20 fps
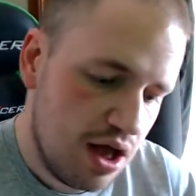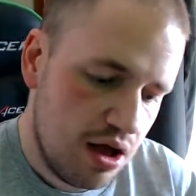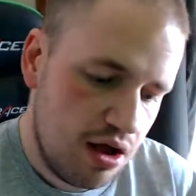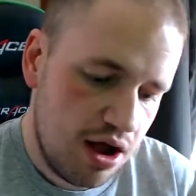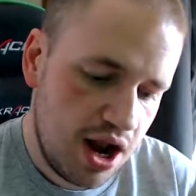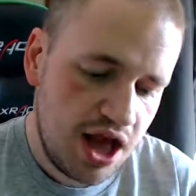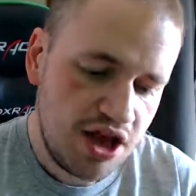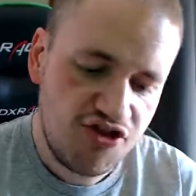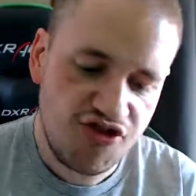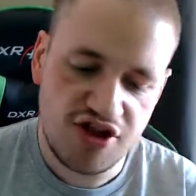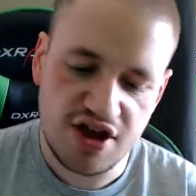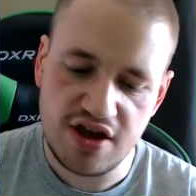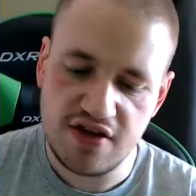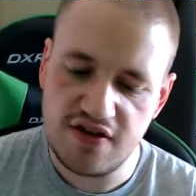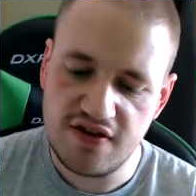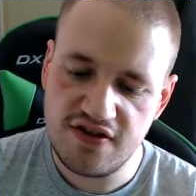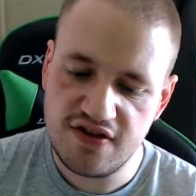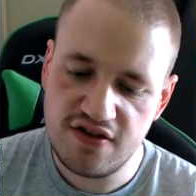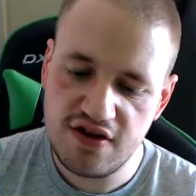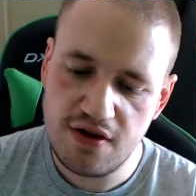Actually,
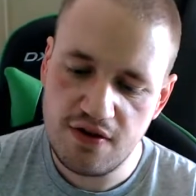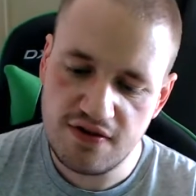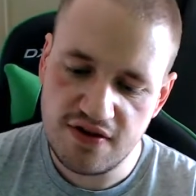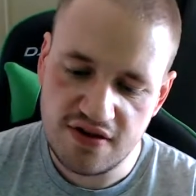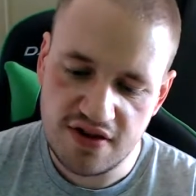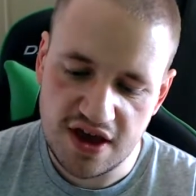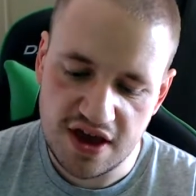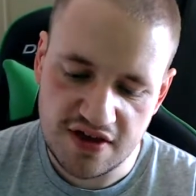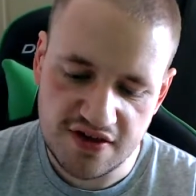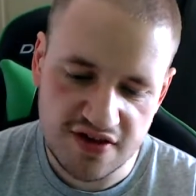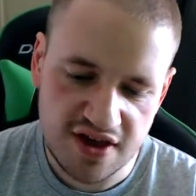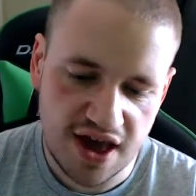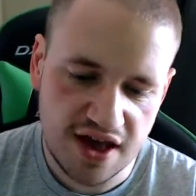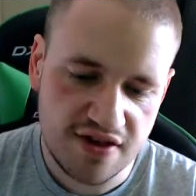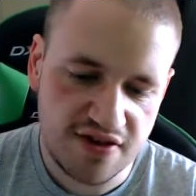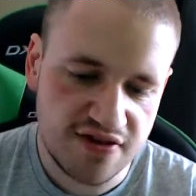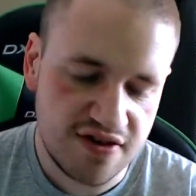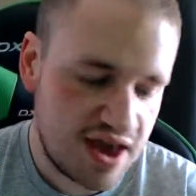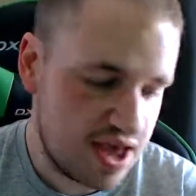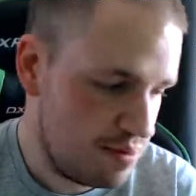this uses the exact
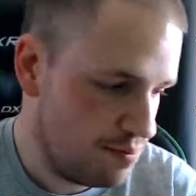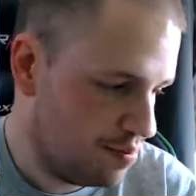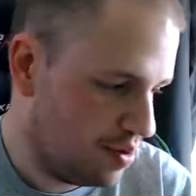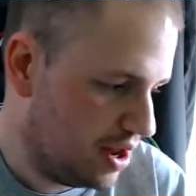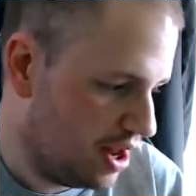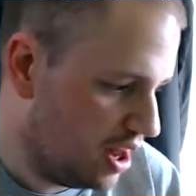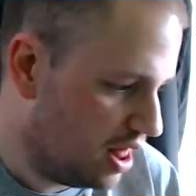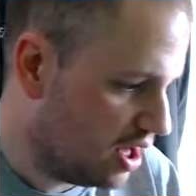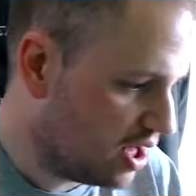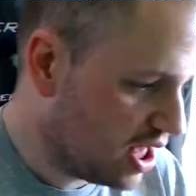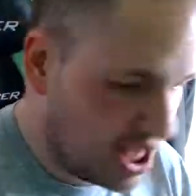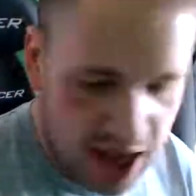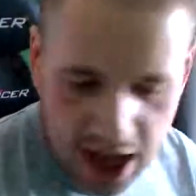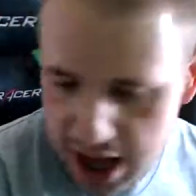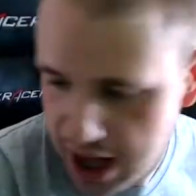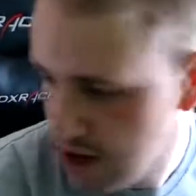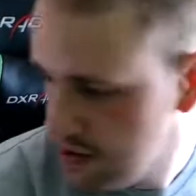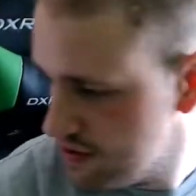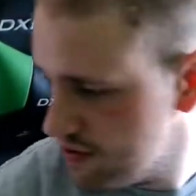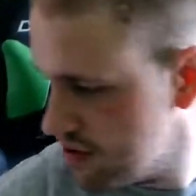same plug
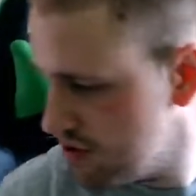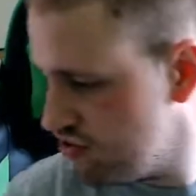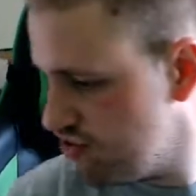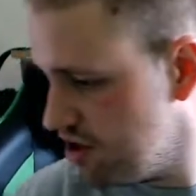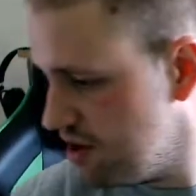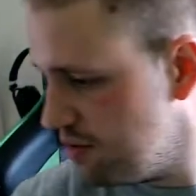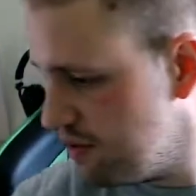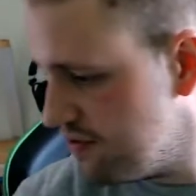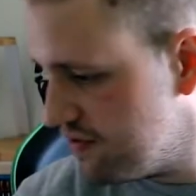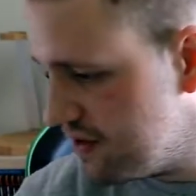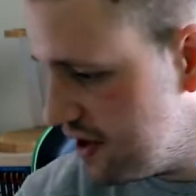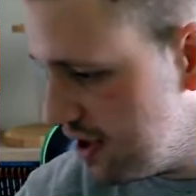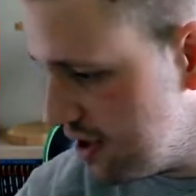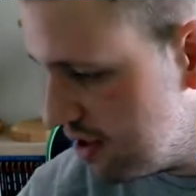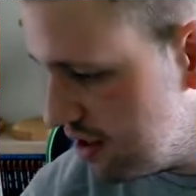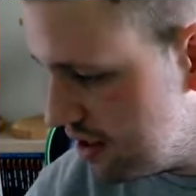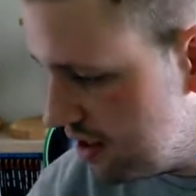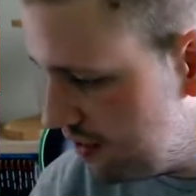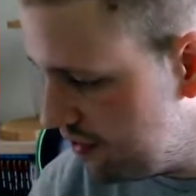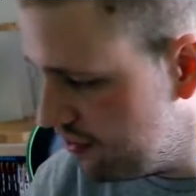as, actually give me a sec,
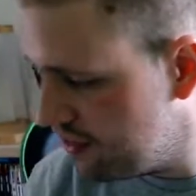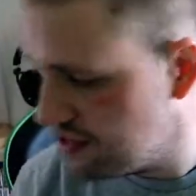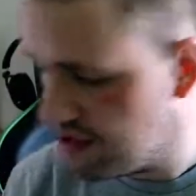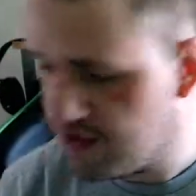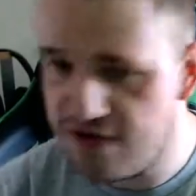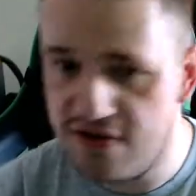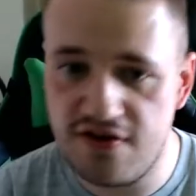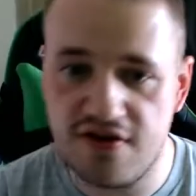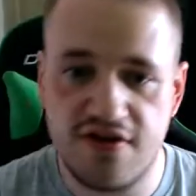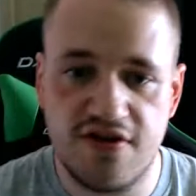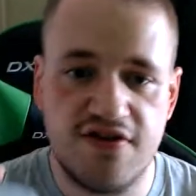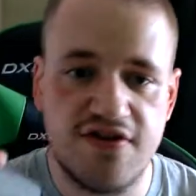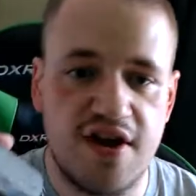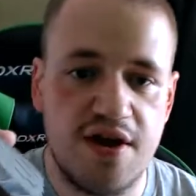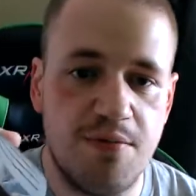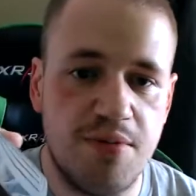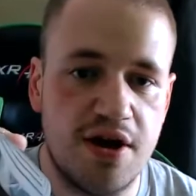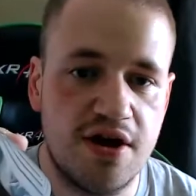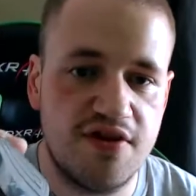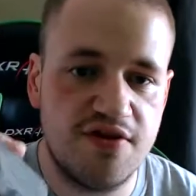I think this uses the same
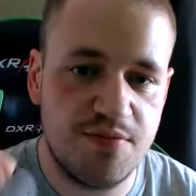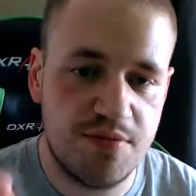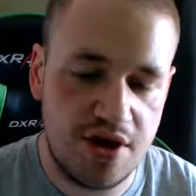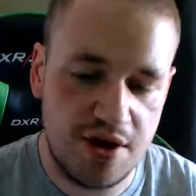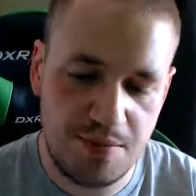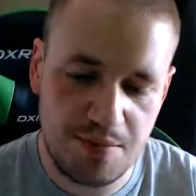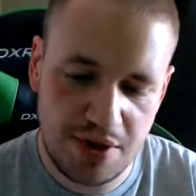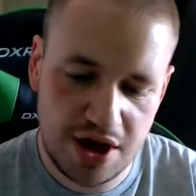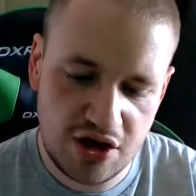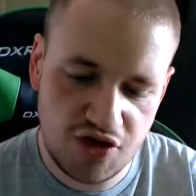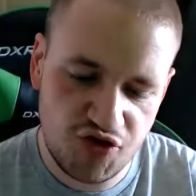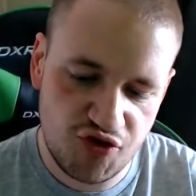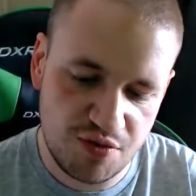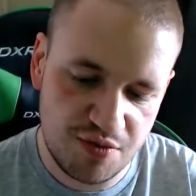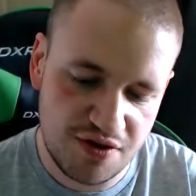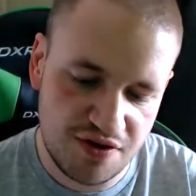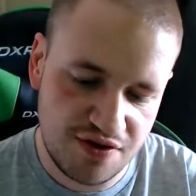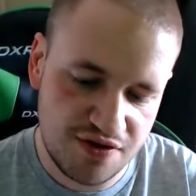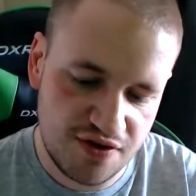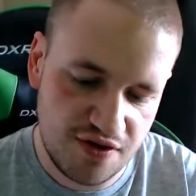plug as my beard
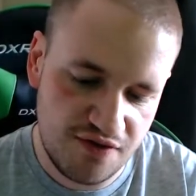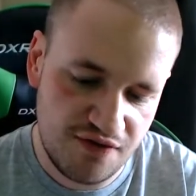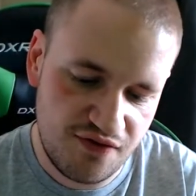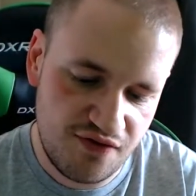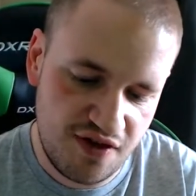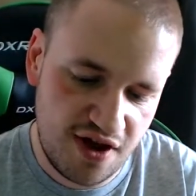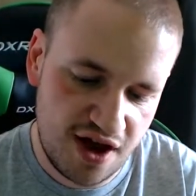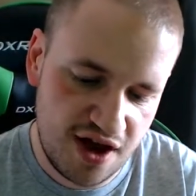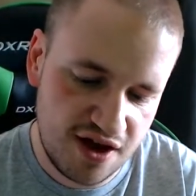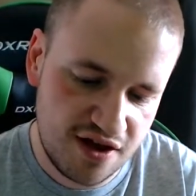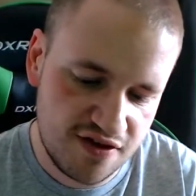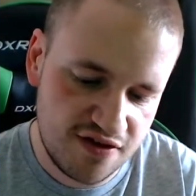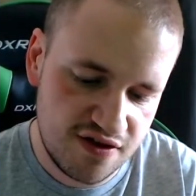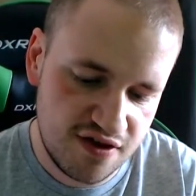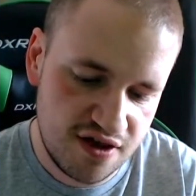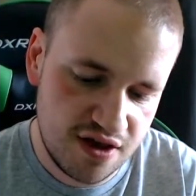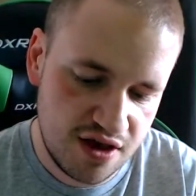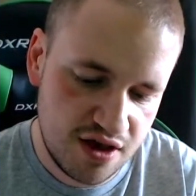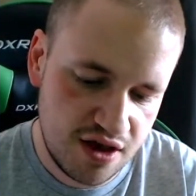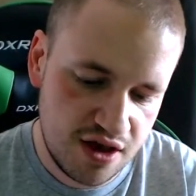trimmer. So in fact,
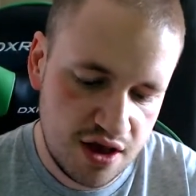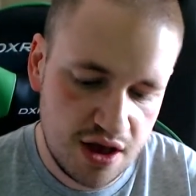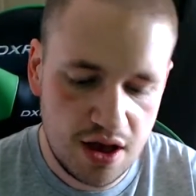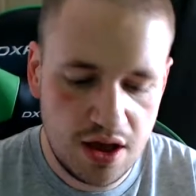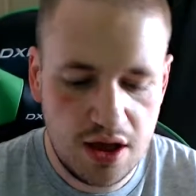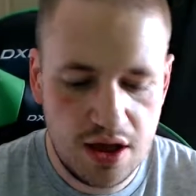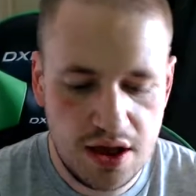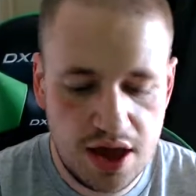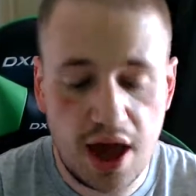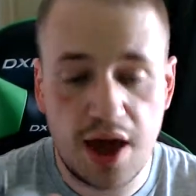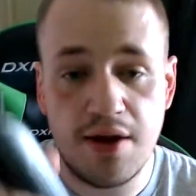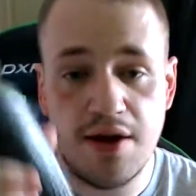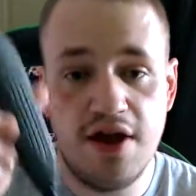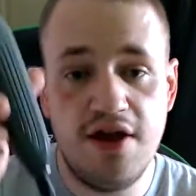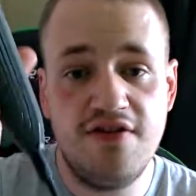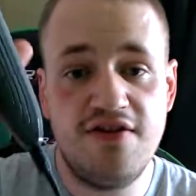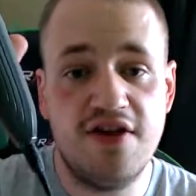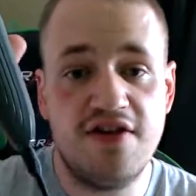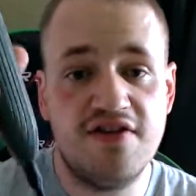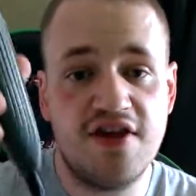yeah,
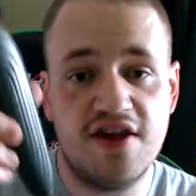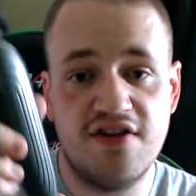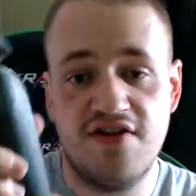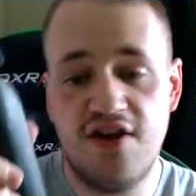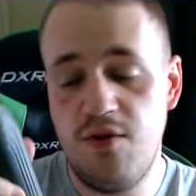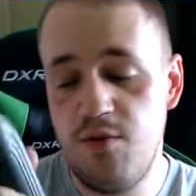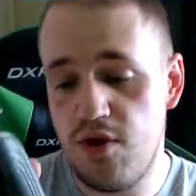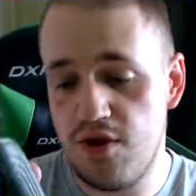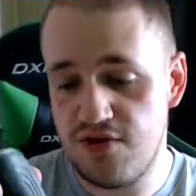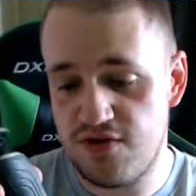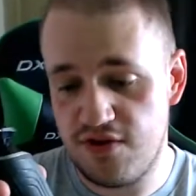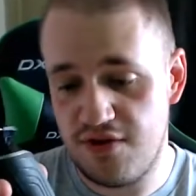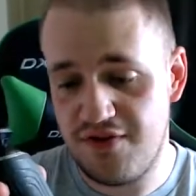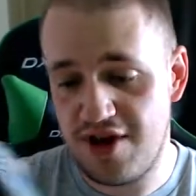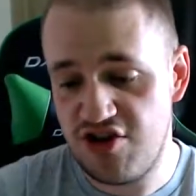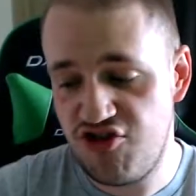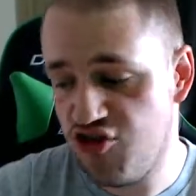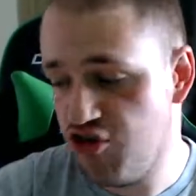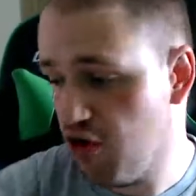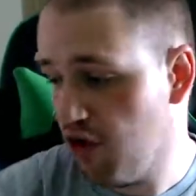it's the exact same one. So I've
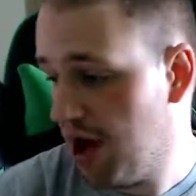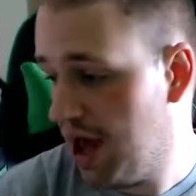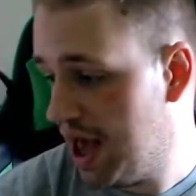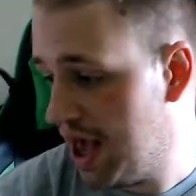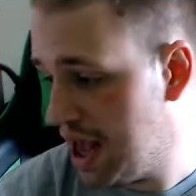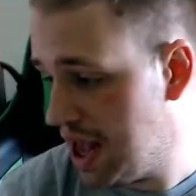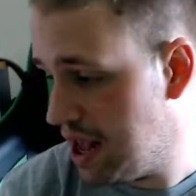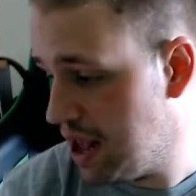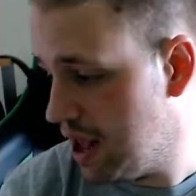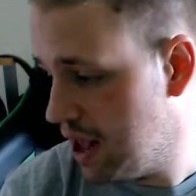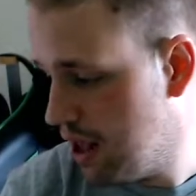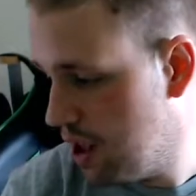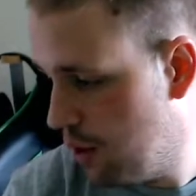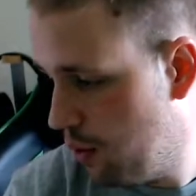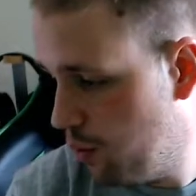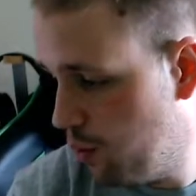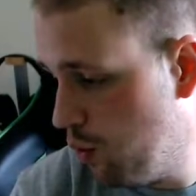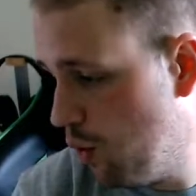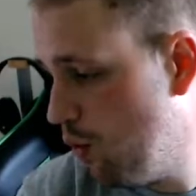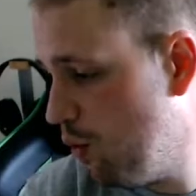actually got a
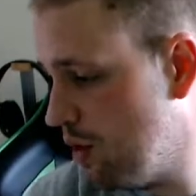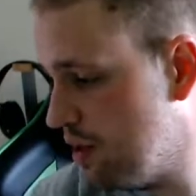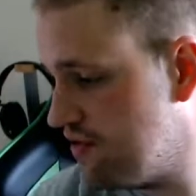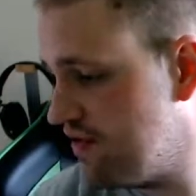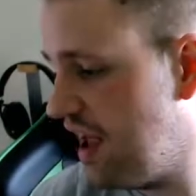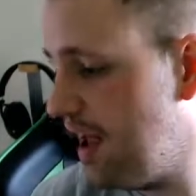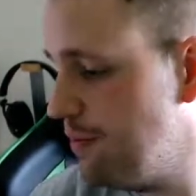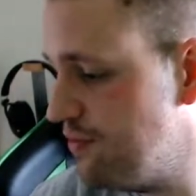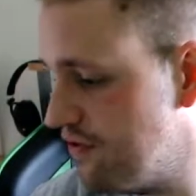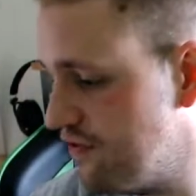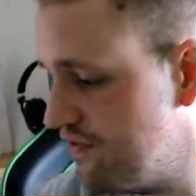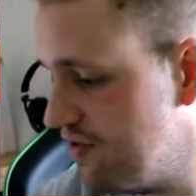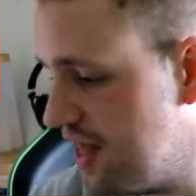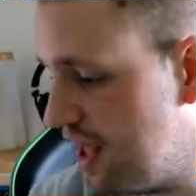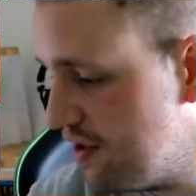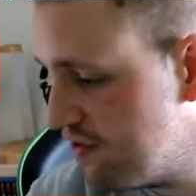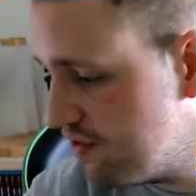wall adapter for that.